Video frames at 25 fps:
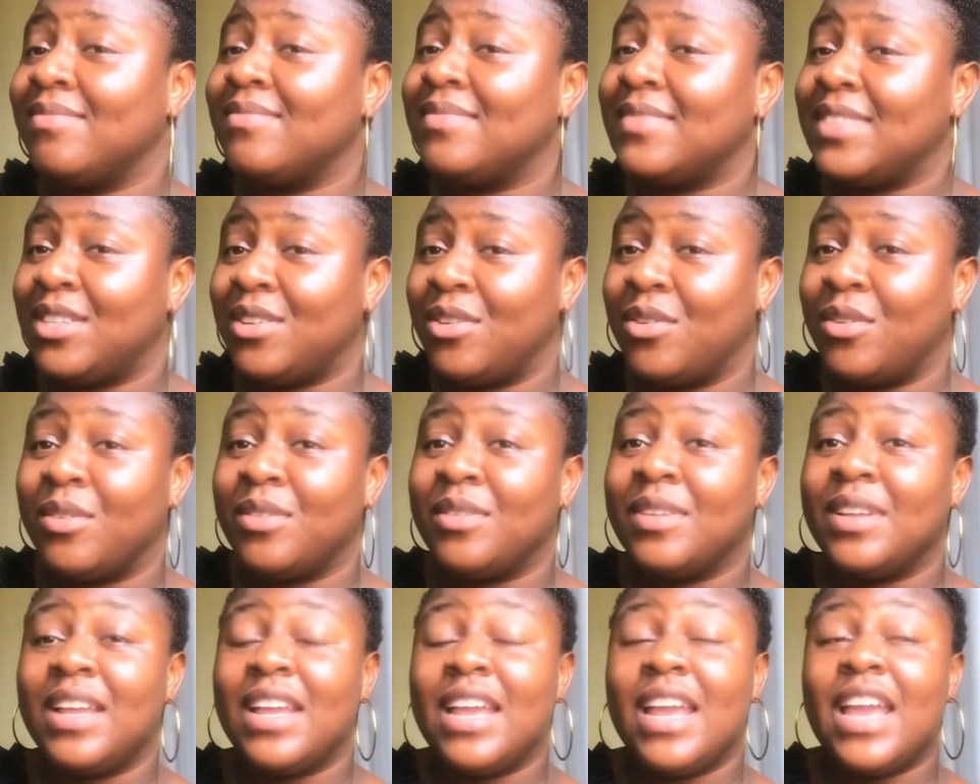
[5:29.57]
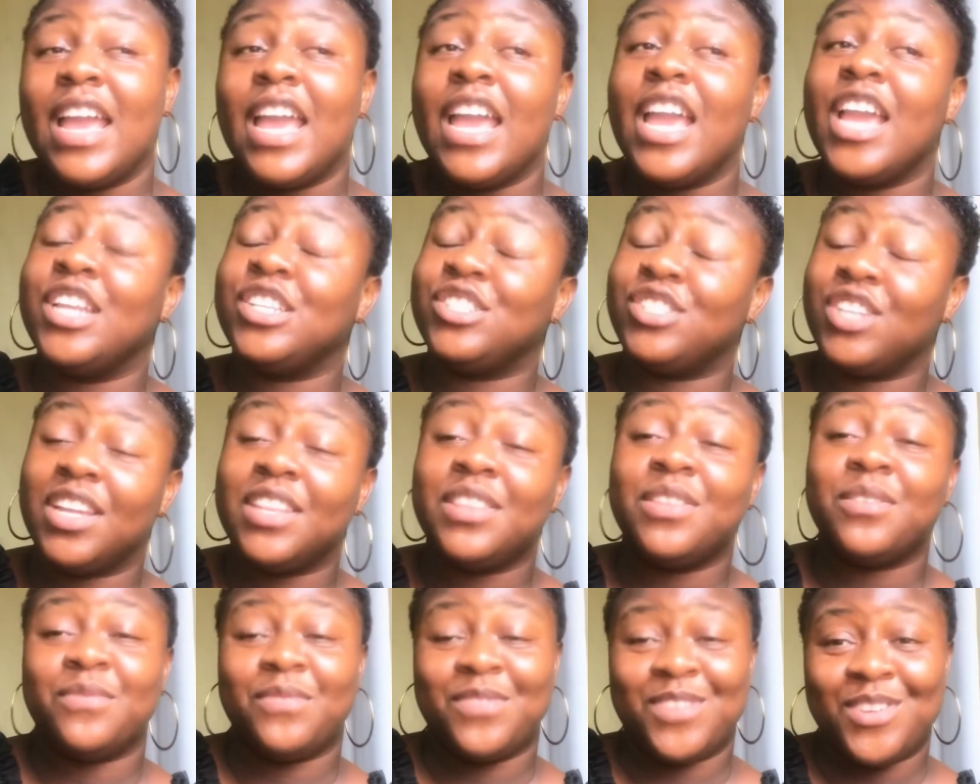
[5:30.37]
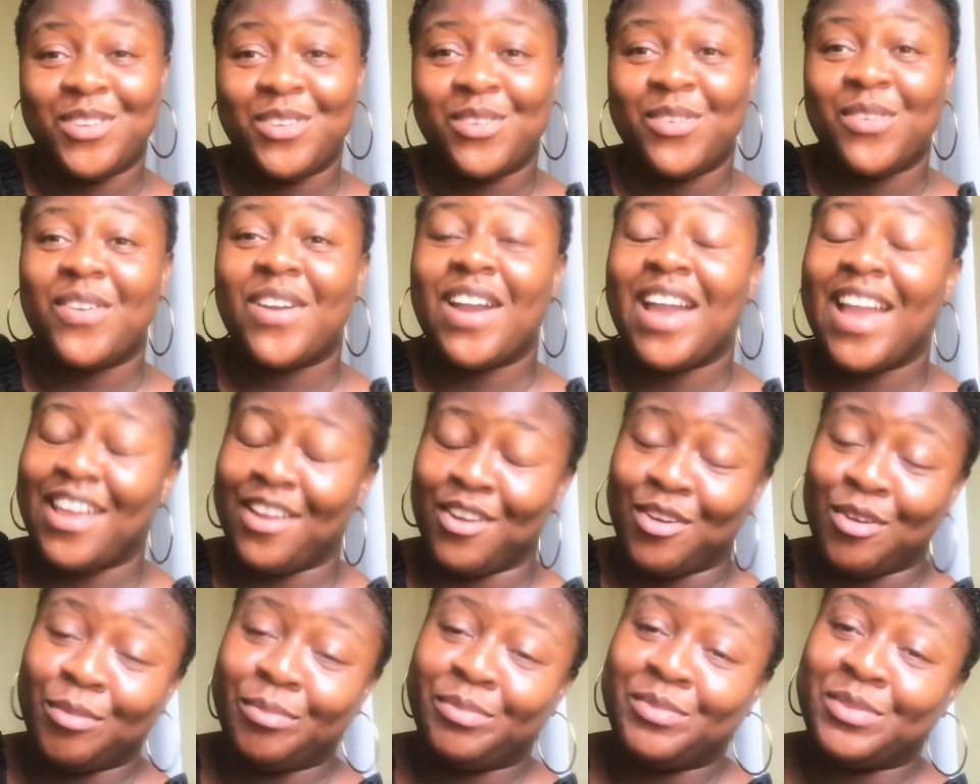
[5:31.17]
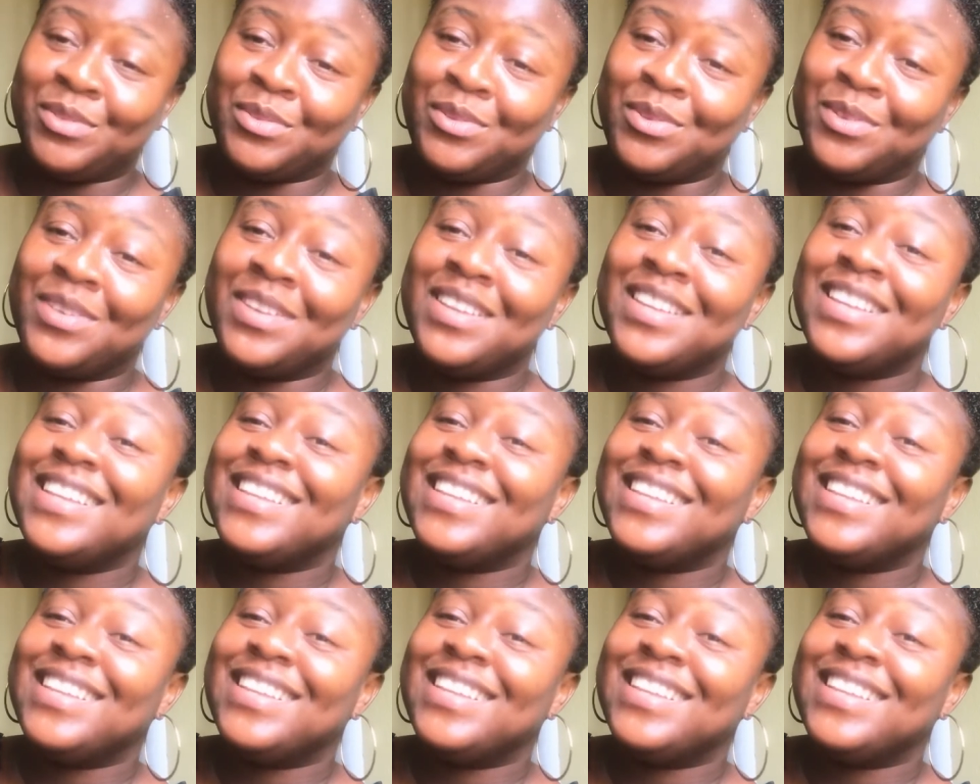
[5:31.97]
you know, enjoyed the video. I hope so.